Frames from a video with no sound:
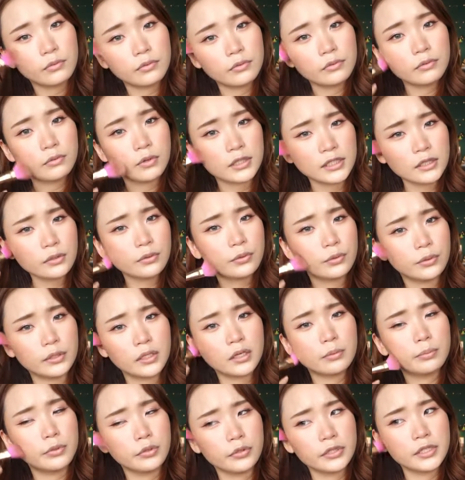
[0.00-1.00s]
Was it
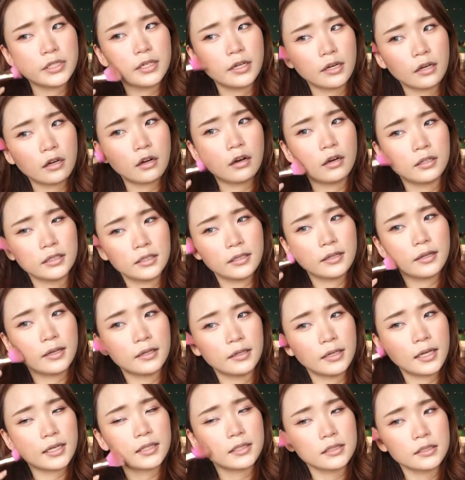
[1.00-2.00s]
Huda Beauty that called it
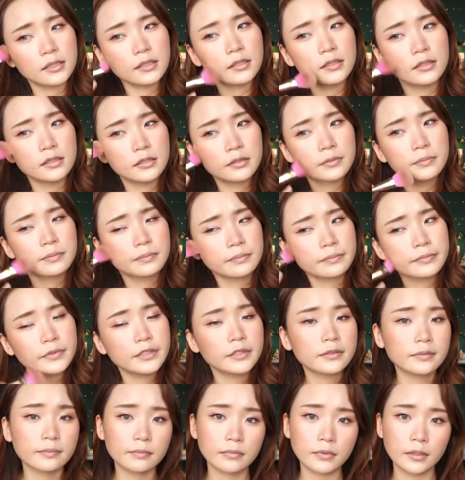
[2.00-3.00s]
that last year?
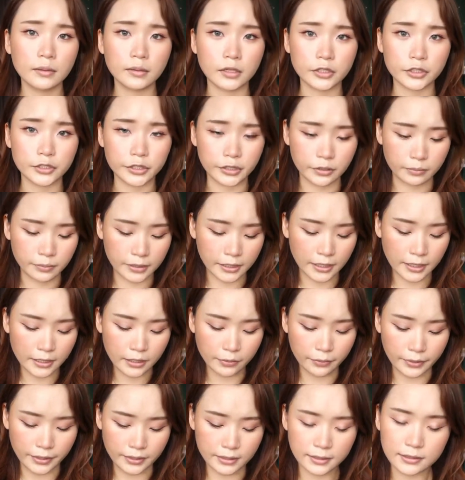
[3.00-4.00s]
Not sure, but
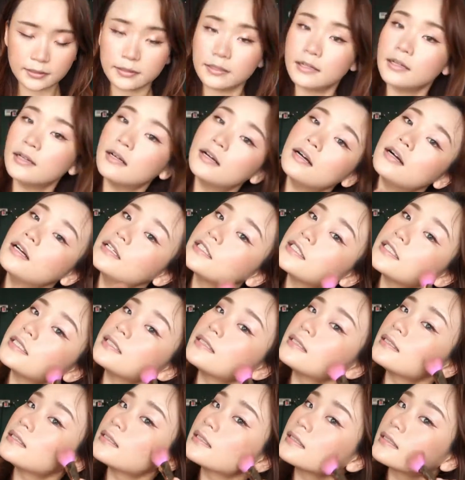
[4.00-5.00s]
anyway.
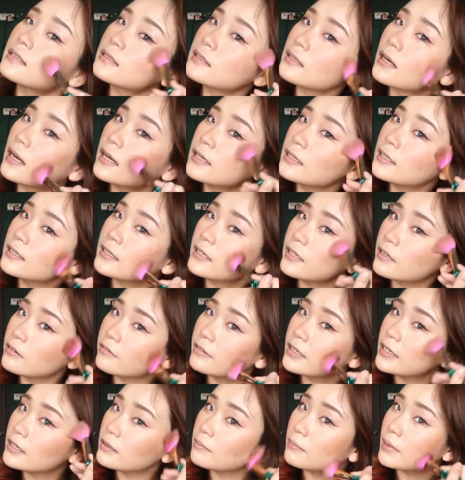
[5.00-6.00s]
Just kind of
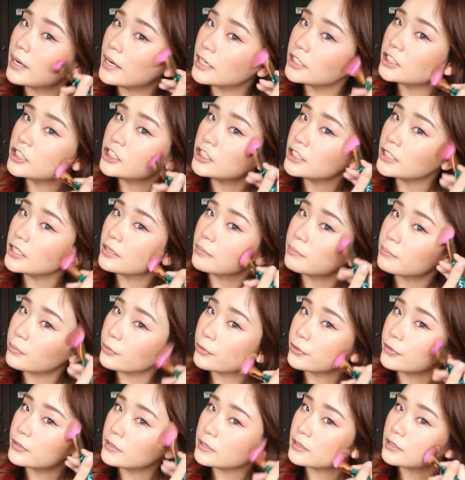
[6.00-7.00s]
giving my
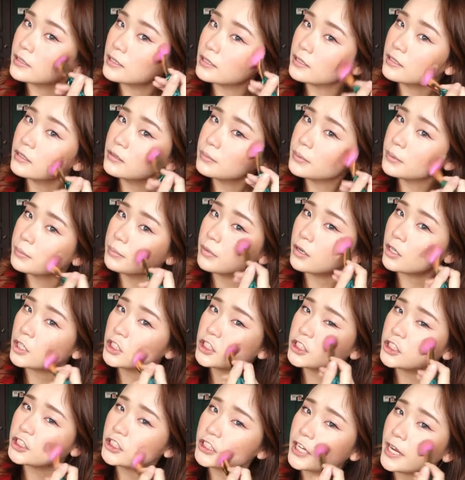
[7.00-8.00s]
cheekbones a little bit more
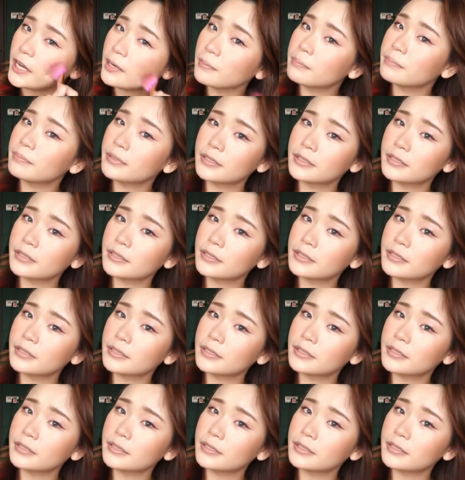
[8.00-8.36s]
shape.